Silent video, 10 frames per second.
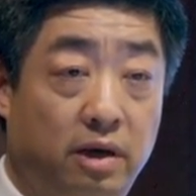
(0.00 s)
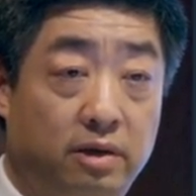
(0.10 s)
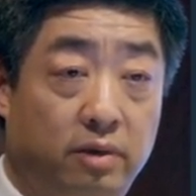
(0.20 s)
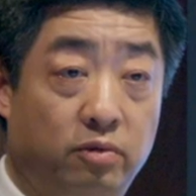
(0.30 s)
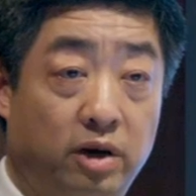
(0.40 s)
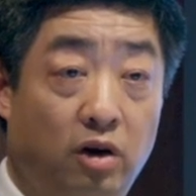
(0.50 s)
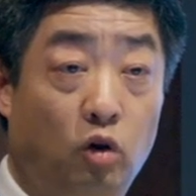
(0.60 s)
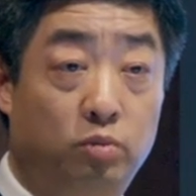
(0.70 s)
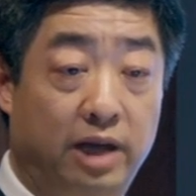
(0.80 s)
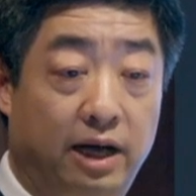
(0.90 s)
And we
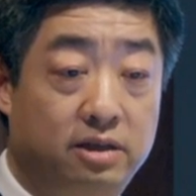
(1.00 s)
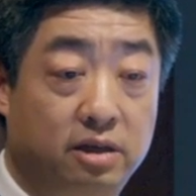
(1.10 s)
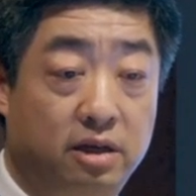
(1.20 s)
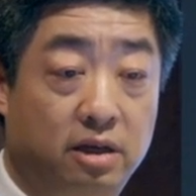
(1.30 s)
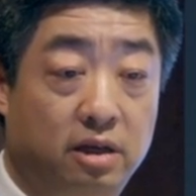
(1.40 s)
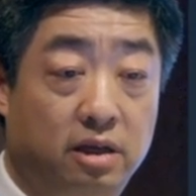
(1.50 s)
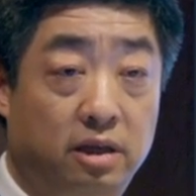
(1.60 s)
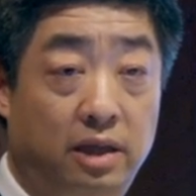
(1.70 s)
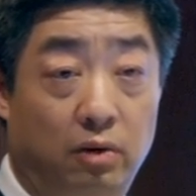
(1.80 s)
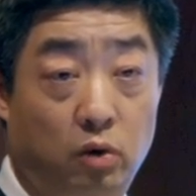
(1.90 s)
hope that
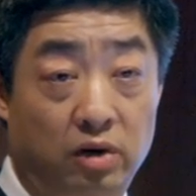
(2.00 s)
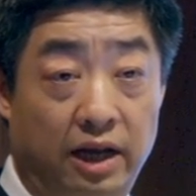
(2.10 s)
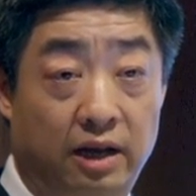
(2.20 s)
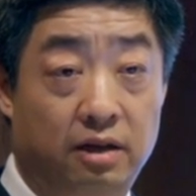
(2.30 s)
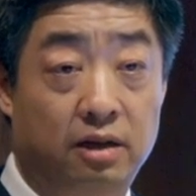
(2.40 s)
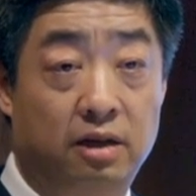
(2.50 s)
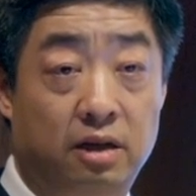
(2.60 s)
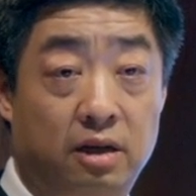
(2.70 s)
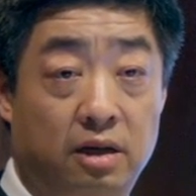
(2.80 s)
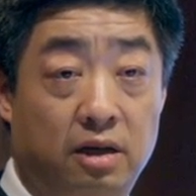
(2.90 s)
that will lay
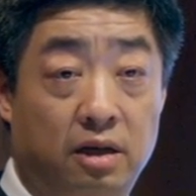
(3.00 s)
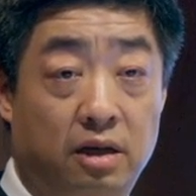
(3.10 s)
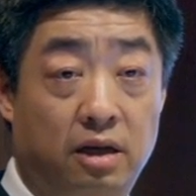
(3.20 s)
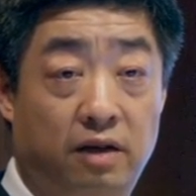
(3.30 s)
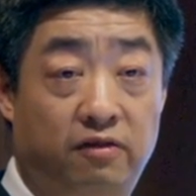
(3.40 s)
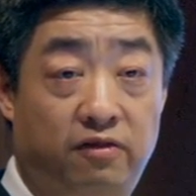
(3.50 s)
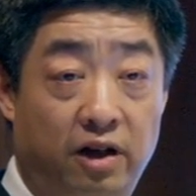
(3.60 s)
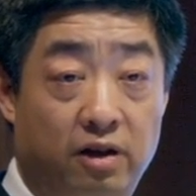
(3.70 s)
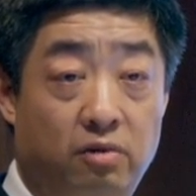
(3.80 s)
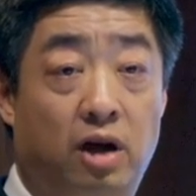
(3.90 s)
a
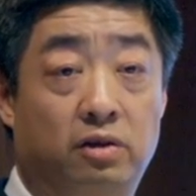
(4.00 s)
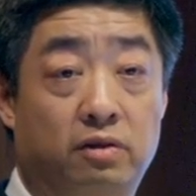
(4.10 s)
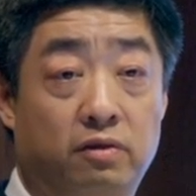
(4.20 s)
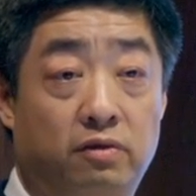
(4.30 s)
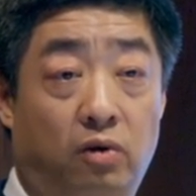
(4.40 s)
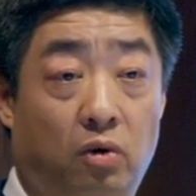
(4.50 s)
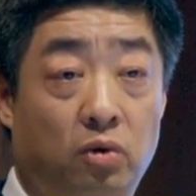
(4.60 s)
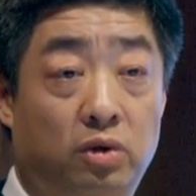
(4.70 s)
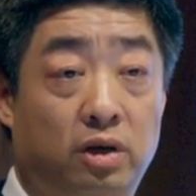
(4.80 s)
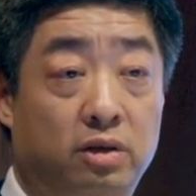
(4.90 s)
fair ground for
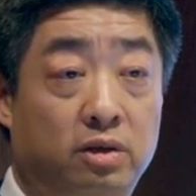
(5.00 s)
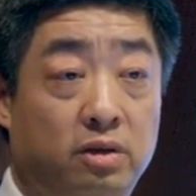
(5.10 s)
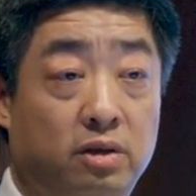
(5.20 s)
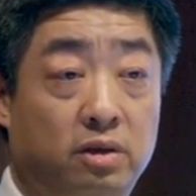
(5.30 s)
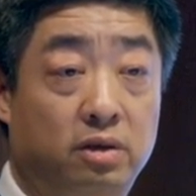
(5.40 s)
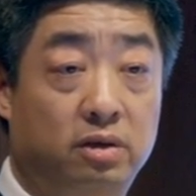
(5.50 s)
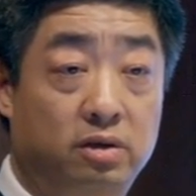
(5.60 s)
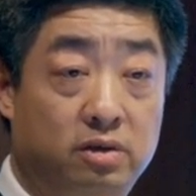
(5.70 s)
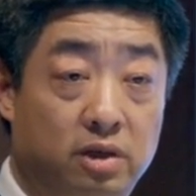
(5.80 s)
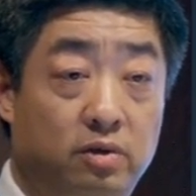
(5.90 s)
all the
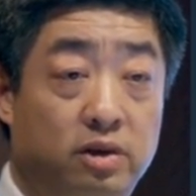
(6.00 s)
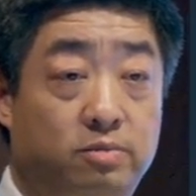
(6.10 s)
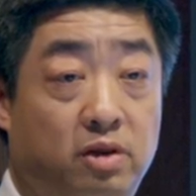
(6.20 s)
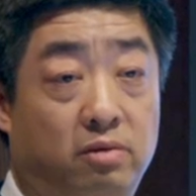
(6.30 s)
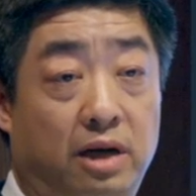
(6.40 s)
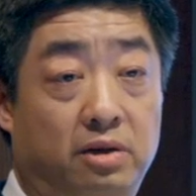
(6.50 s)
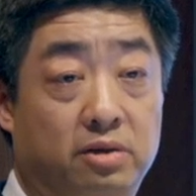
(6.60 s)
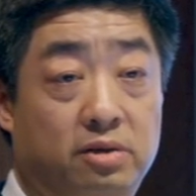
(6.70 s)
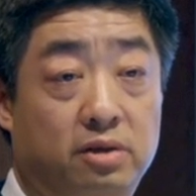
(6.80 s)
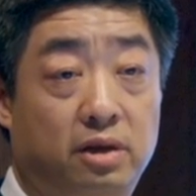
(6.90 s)
service
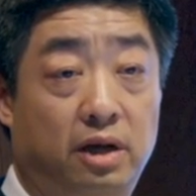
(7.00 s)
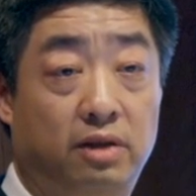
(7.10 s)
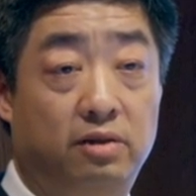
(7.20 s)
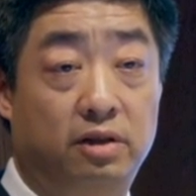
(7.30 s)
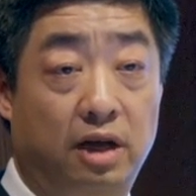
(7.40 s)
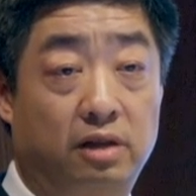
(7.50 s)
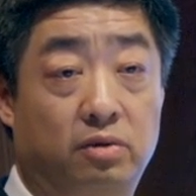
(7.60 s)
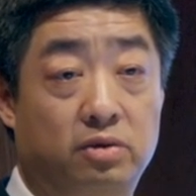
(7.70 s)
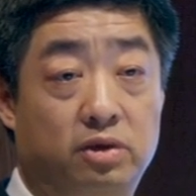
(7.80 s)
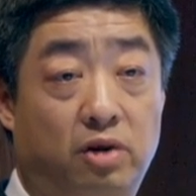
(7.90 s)
providers and the
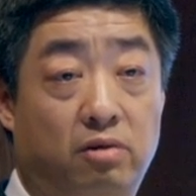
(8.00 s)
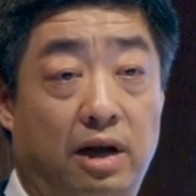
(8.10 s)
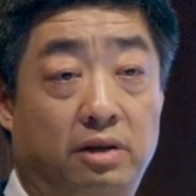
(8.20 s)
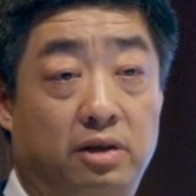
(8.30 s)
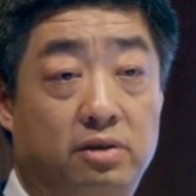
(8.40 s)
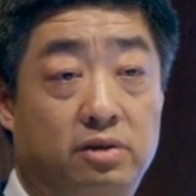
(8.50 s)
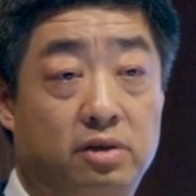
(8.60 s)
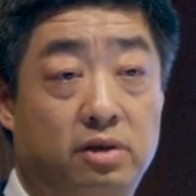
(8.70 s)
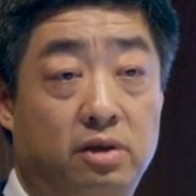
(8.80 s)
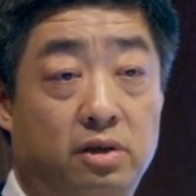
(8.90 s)
technology providers
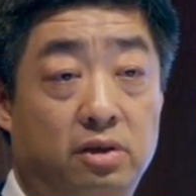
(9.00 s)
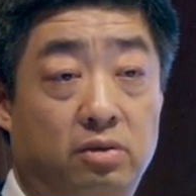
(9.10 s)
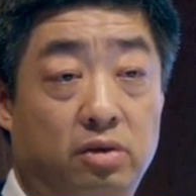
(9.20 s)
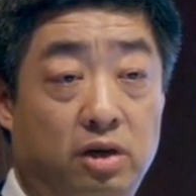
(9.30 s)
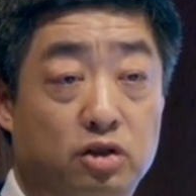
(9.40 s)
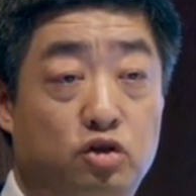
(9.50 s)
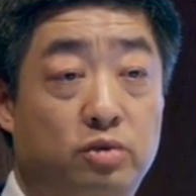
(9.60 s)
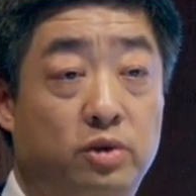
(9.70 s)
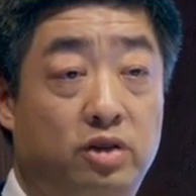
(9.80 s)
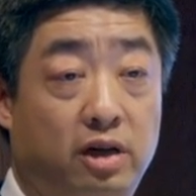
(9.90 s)
to
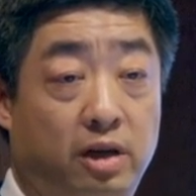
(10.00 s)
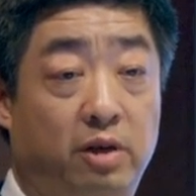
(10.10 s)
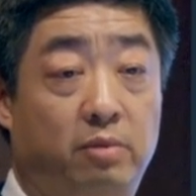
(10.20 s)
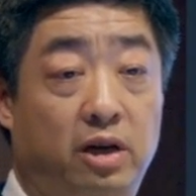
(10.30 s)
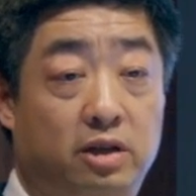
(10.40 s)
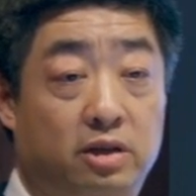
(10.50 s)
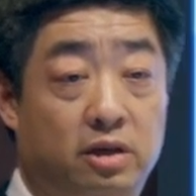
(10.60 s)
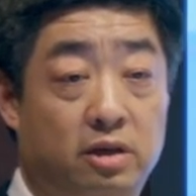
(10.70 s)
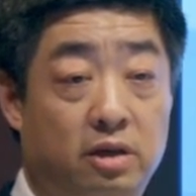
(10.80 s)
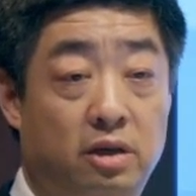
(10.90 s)
contribute their
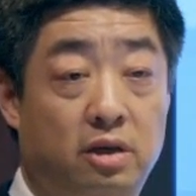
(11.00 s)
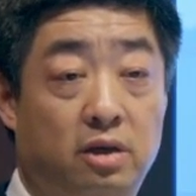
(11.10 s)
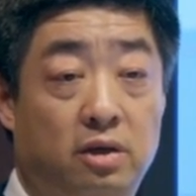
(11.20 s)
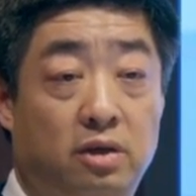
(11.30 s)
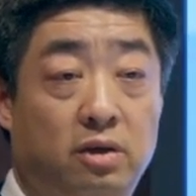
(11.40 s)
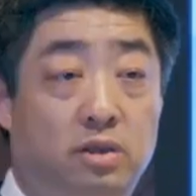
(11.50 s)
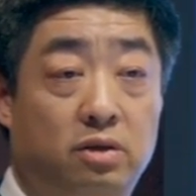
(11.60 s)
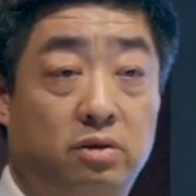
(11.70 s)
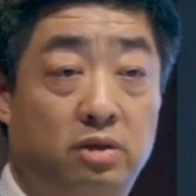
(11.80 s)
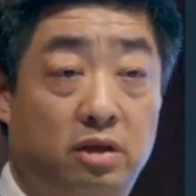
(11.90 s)
capability
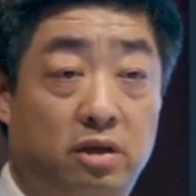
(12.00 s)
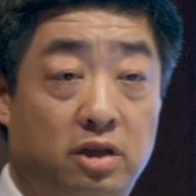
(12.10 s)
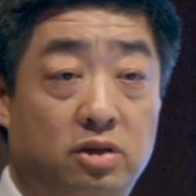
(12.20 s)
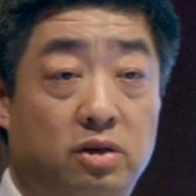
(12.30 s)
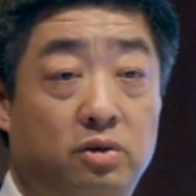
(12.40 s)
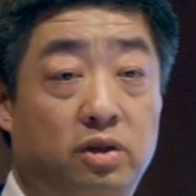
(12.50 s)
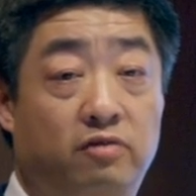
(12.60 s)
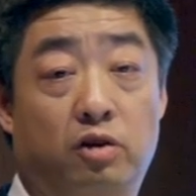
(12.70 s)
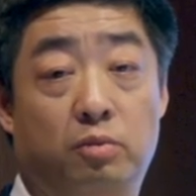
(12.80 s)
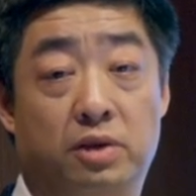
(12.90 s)
to the digital
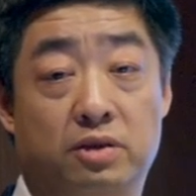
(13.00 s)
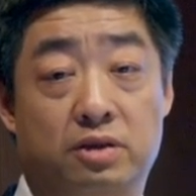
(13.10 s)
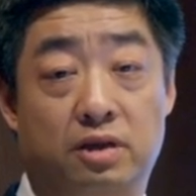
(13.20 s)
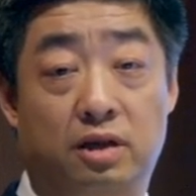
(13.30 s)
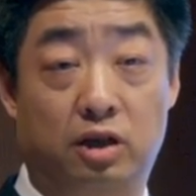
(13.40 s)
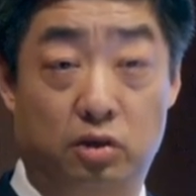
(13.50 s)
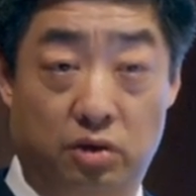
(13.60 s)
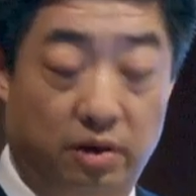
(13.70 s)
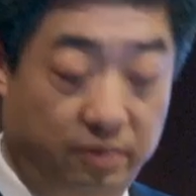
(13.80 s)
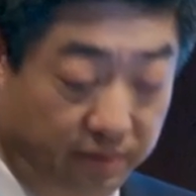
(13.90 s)
development in
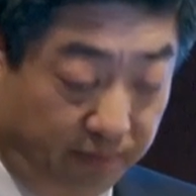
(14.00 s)
Europe.